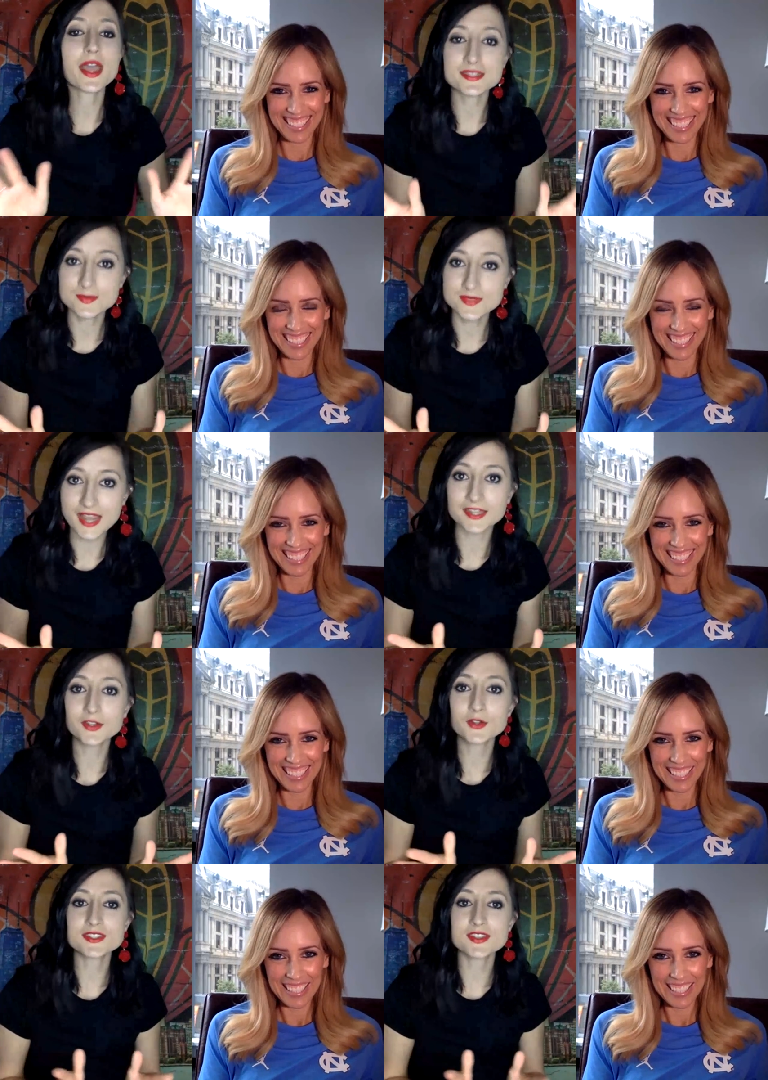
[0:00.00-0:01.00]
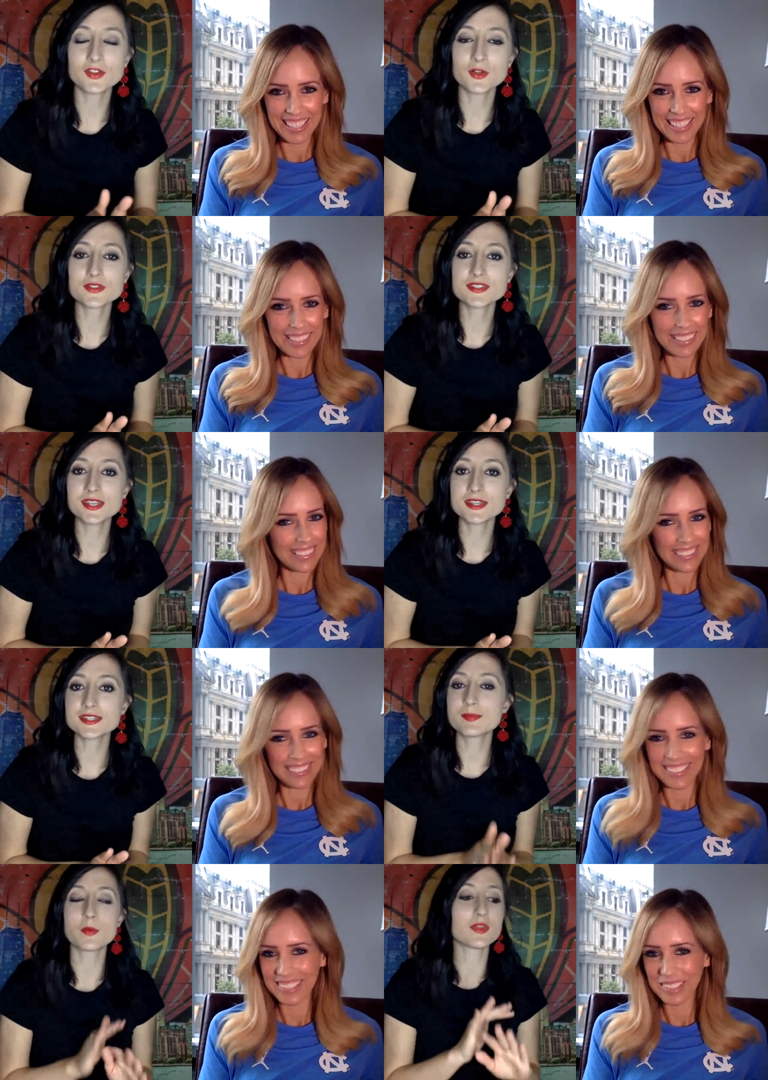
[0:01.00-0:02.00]
Speaker 1: We had some technical difficulties,
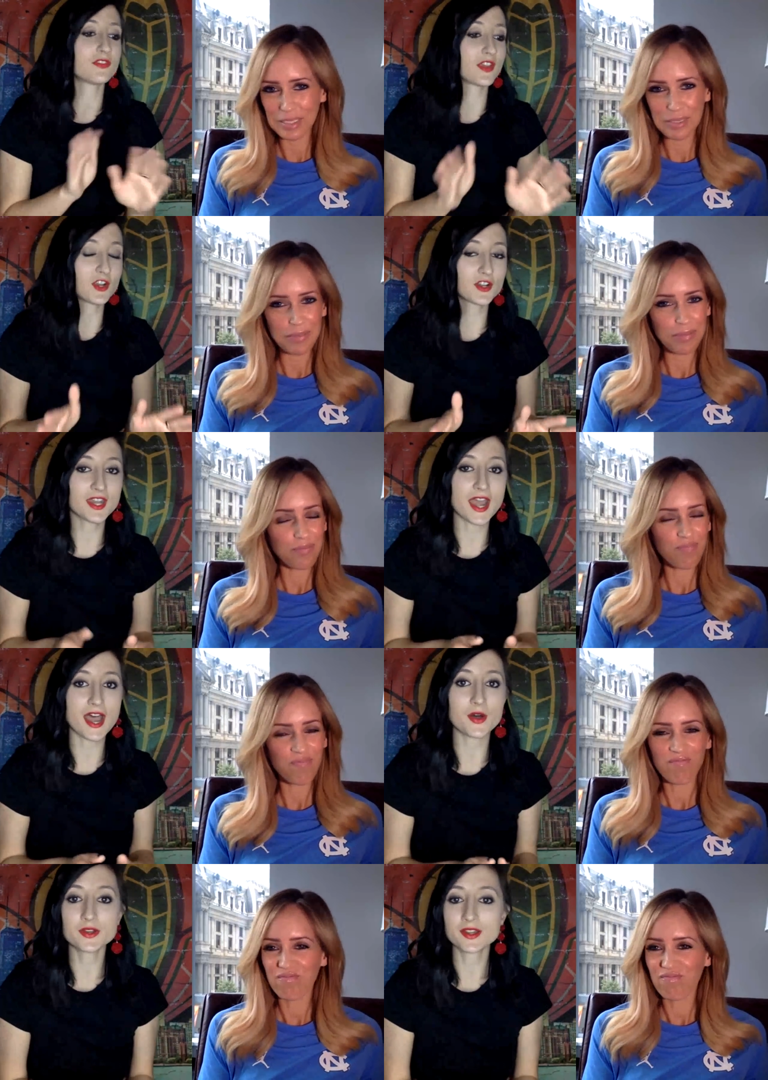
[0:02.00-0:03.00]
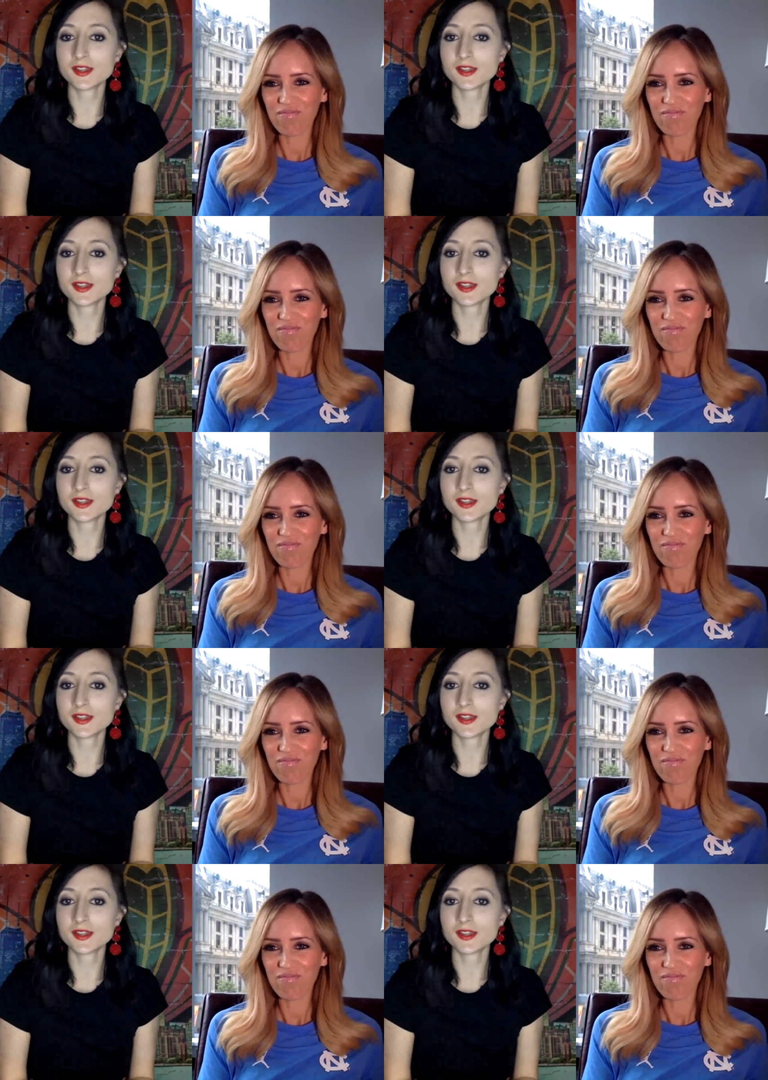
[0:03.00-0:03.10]
but we figured it out.